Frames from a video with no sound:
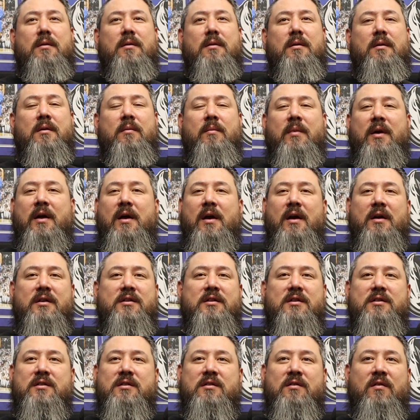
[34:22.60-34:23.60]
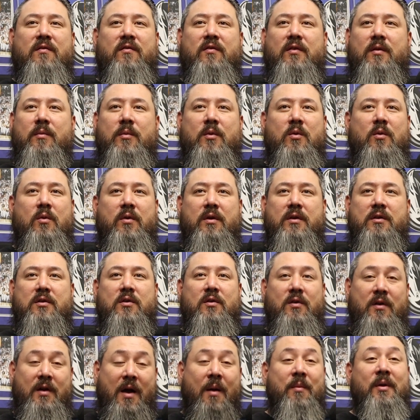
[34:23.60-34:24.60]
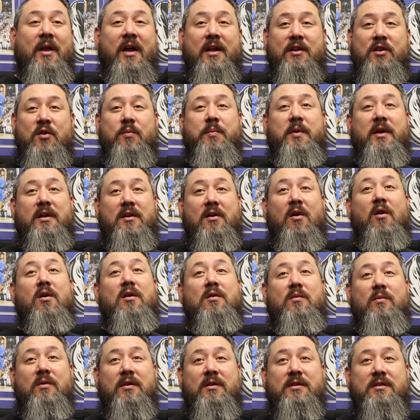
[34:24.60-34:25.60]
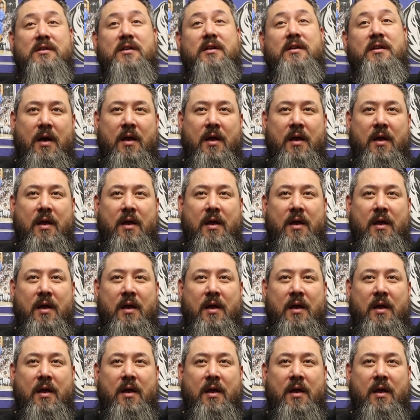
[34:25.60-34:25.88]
oh my gosh, this is a flip coin too. I'm glad you picked hard ones.